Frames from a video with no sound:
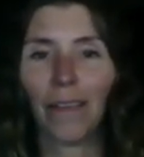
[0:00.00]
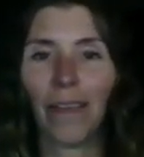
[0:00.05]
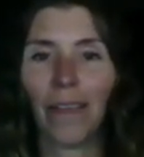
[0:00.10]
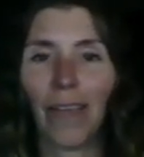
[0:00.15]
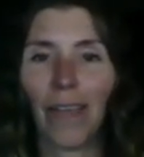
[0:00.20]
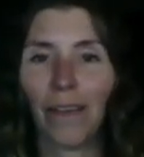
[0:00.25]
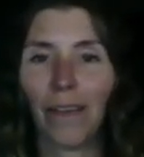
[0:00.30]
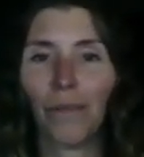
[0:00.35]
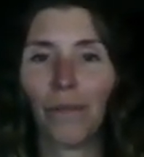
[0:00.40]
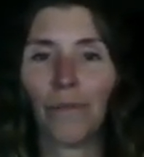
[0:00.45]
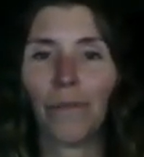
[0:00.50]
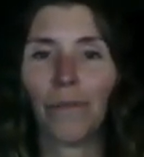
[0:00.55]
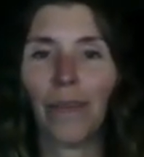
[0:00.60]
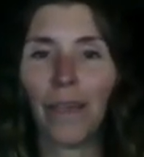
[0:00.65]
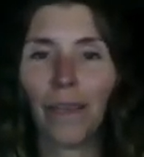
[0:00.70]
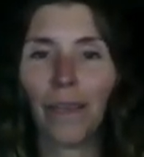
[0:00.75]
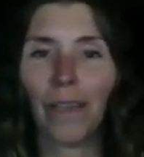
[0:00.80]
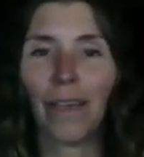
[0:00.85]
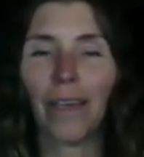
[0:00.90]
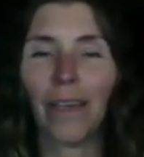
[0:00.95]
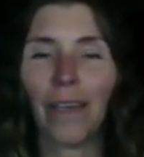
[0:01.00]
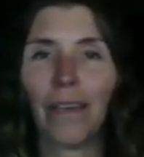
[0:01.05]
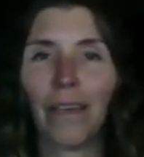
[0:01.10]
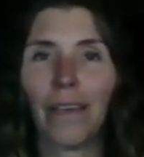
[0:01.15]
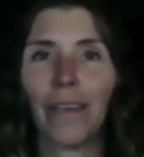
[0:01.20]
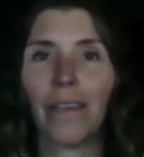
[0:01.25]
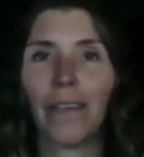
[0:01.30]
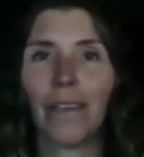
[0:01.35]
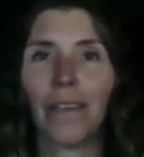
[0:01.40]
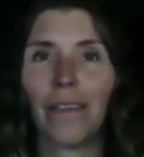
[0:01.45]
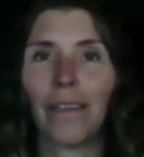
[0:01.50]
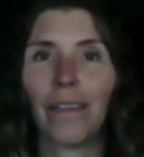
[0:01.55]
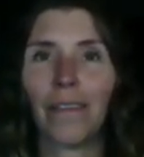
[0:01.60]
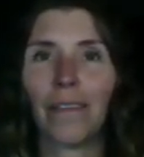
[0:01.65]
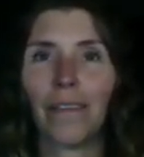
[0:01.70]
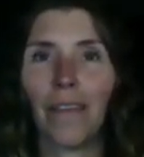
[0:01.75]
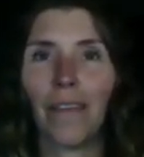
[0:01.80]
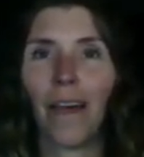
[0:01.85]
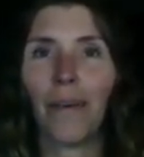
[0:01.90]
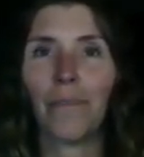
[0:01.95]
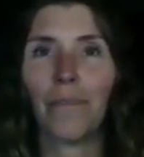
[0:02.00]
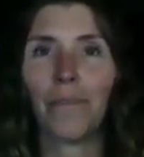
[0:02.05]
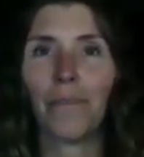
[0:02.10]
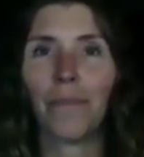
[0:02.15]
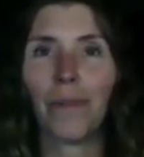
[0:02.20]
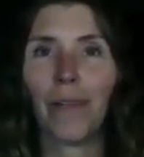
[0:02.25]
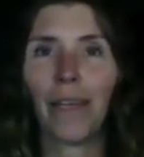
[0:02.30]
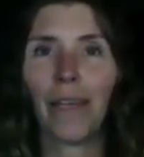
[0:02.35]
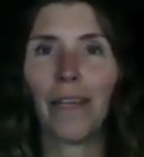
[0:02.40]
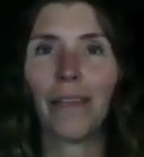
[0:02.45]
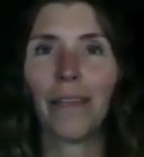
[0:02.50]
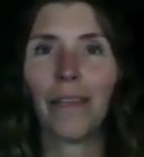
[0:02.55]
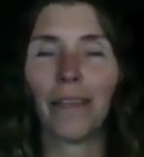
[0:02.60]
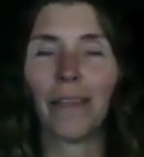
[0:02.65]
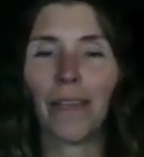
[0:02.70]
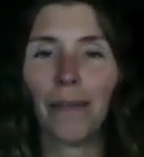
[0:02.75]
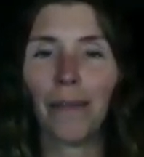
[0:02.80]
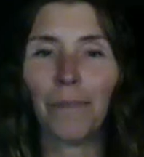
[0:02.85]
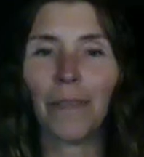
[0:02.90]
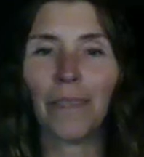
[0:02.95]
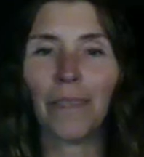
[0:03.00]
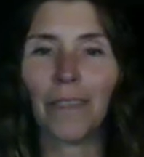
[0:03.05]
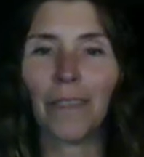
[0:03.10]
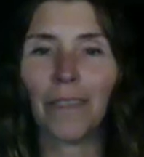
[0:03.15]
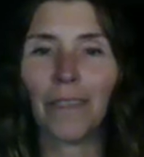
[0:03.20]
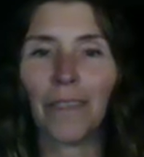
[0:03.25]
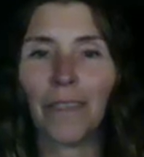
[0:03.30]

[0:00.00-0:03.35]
Like, really, stop playing limited,